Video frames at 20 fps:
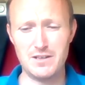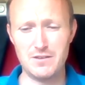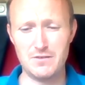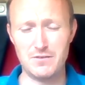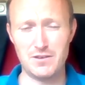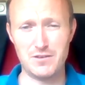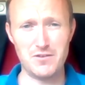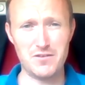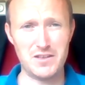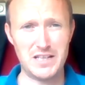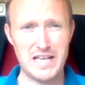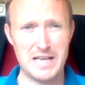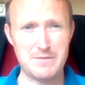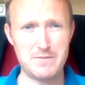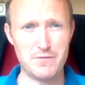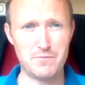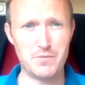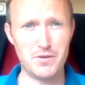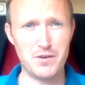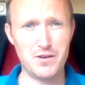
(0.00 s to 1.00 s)
That's not the name
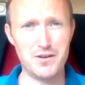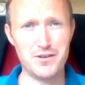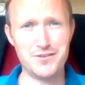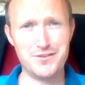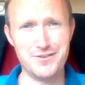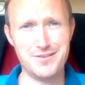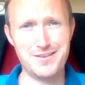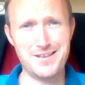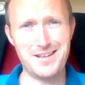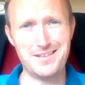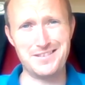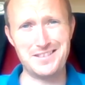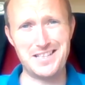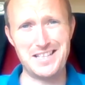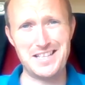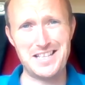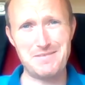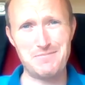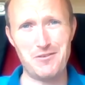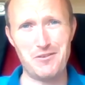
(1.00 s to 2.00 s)
of a person, that's the
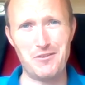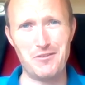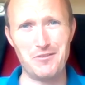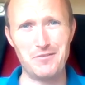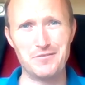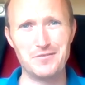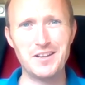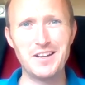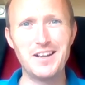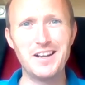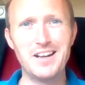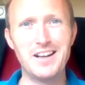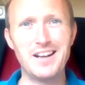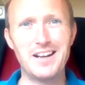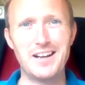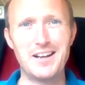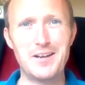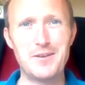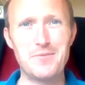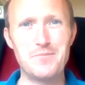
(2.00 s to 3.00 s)
name of
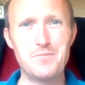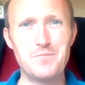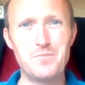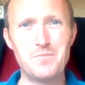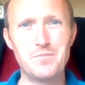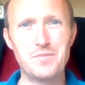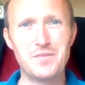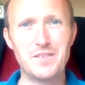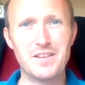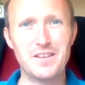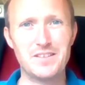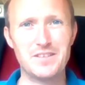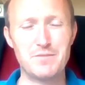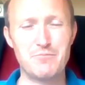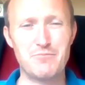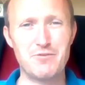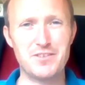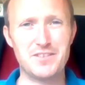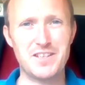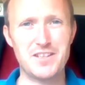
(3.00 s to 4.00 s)
the
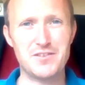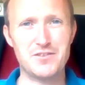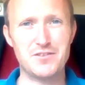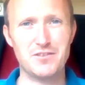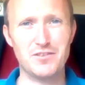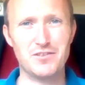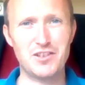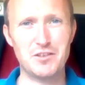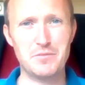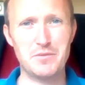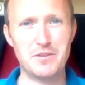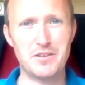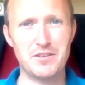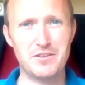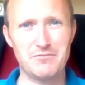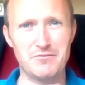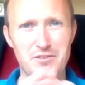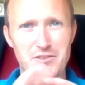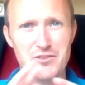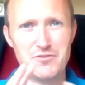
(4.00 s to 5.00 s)
presidential summer
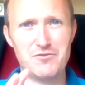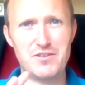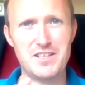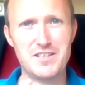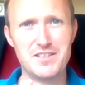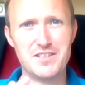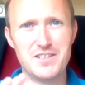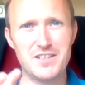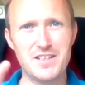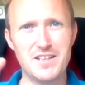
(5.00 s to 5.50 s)
retreat.